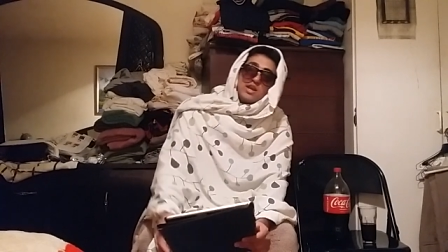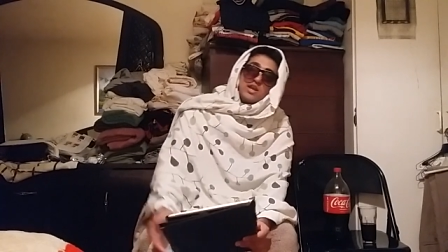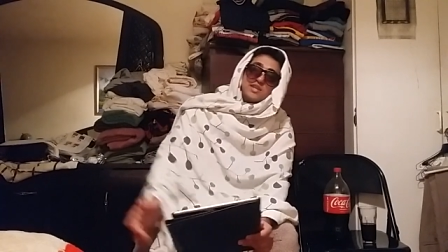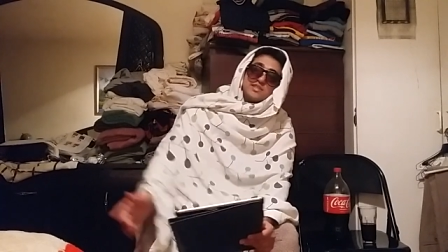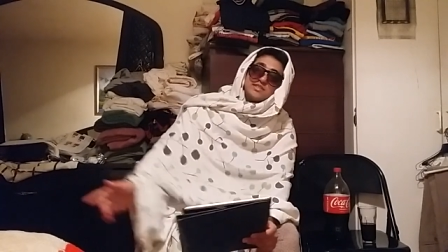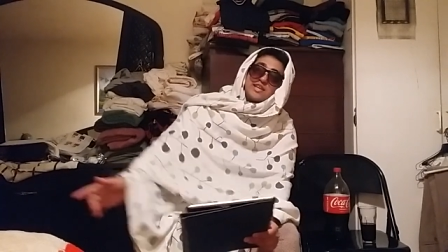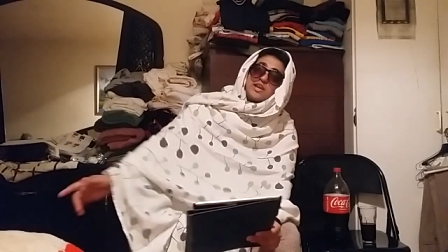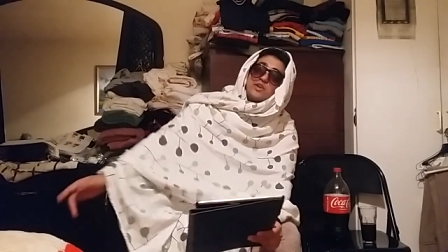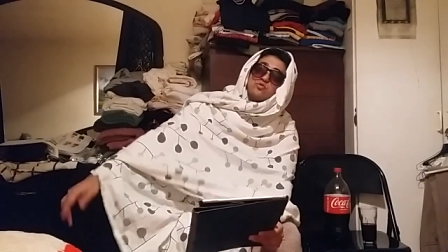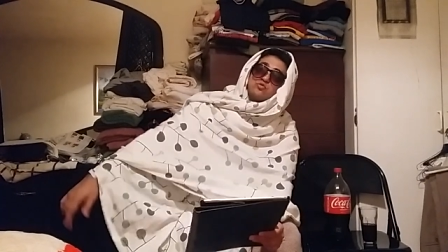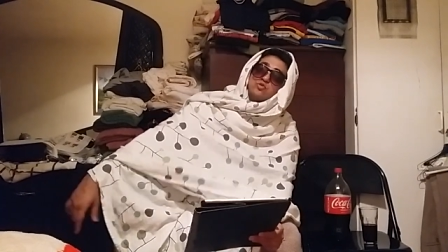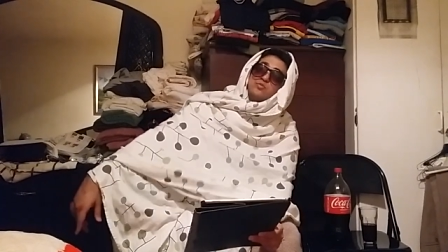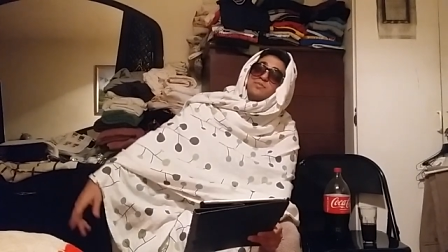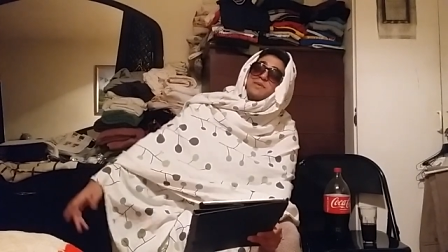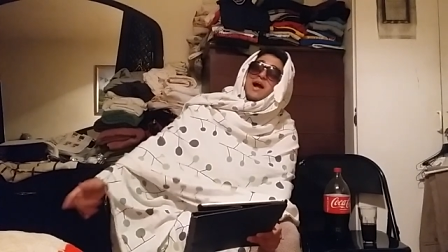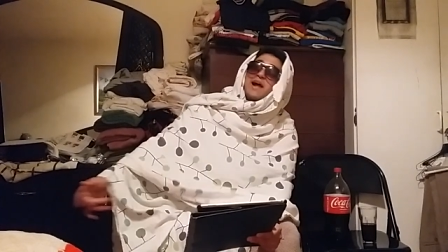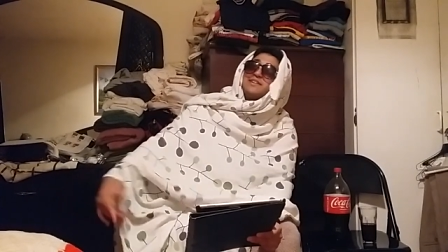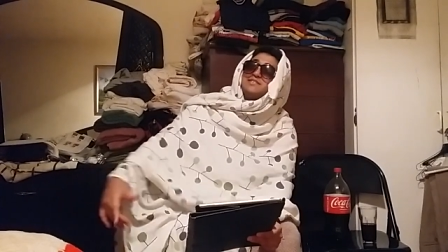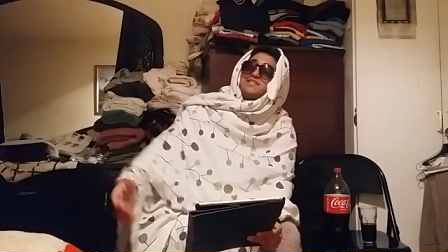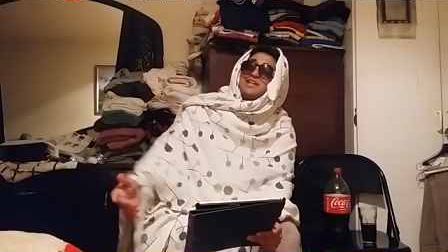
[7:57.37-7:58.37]
His, like,
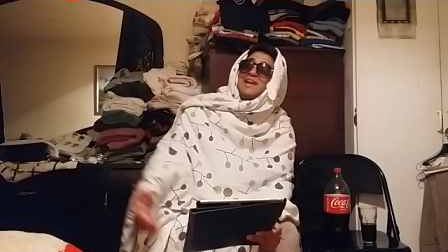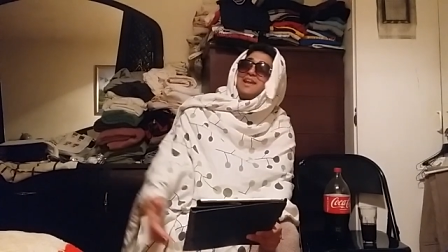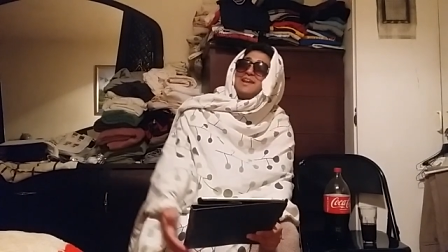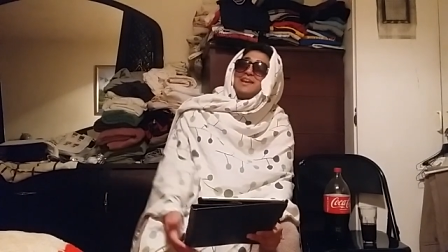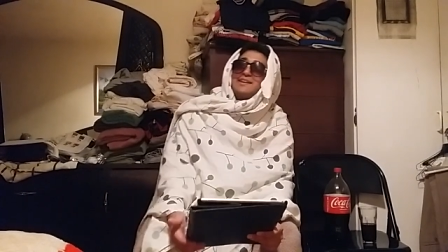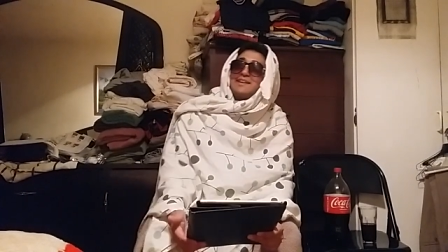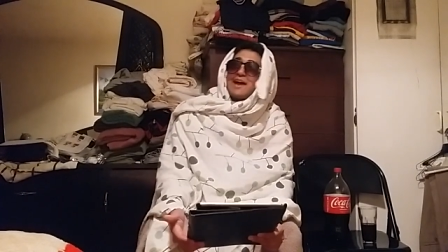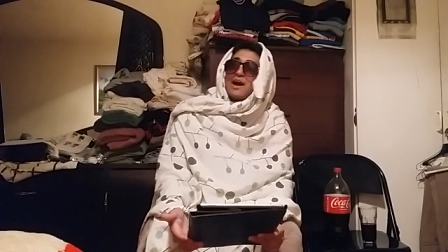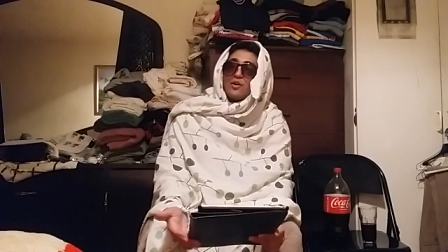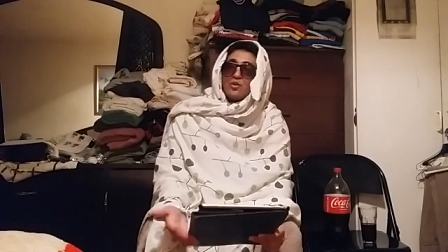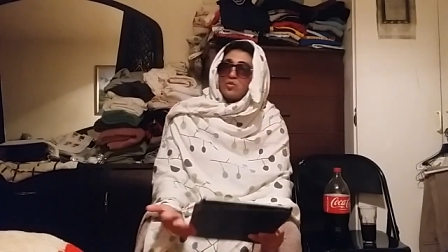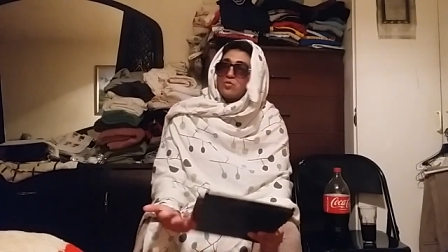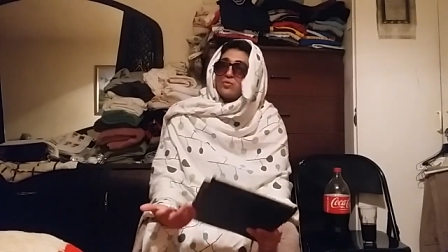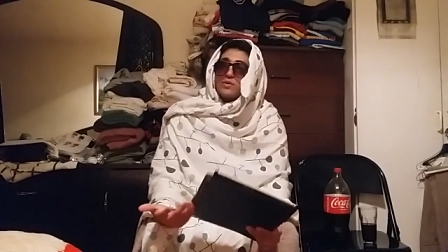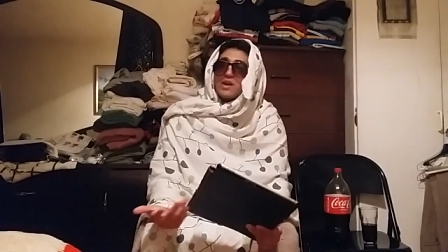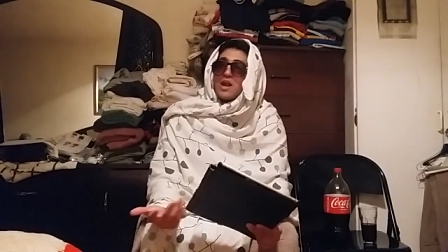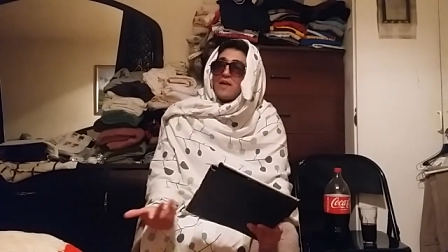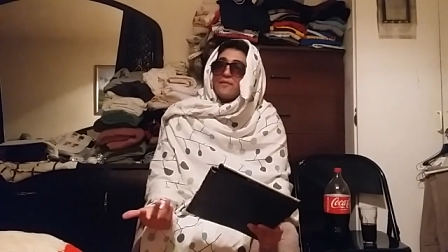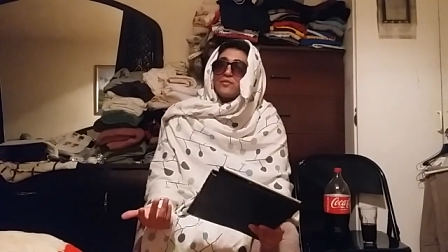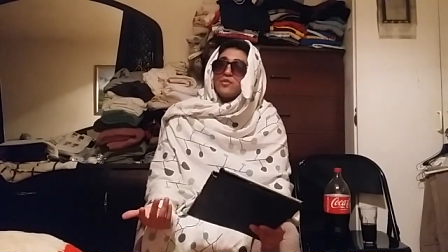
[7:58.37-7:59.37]
group got taken out or
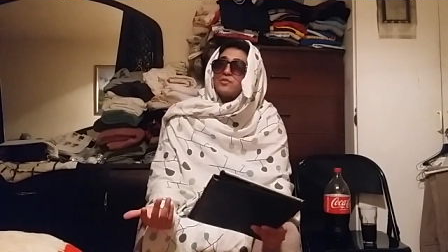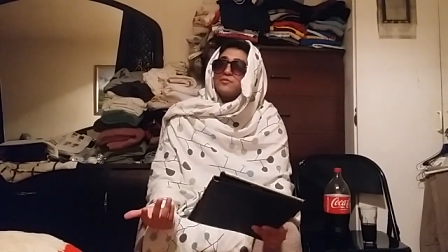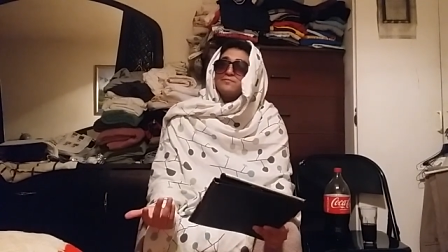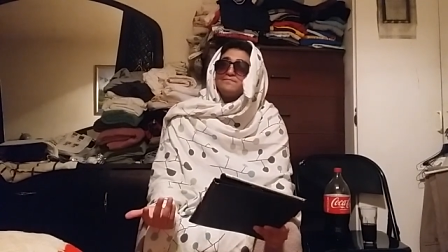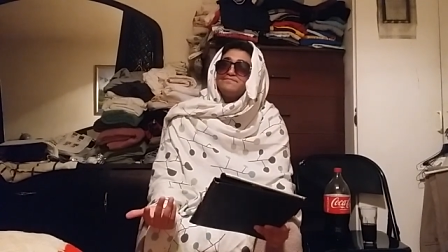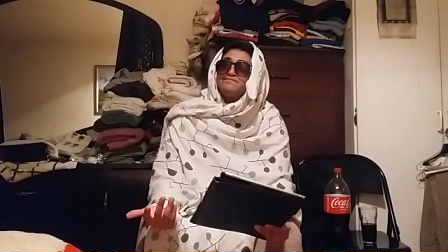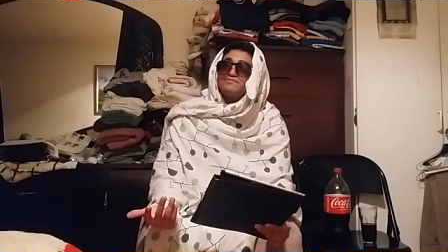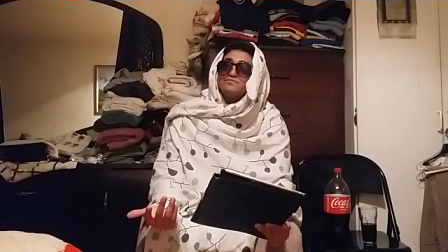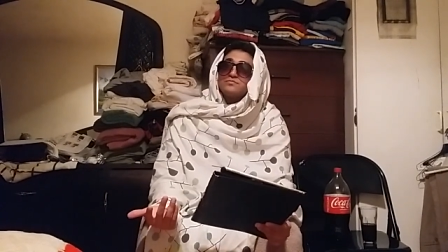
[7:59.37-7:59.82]
whatever.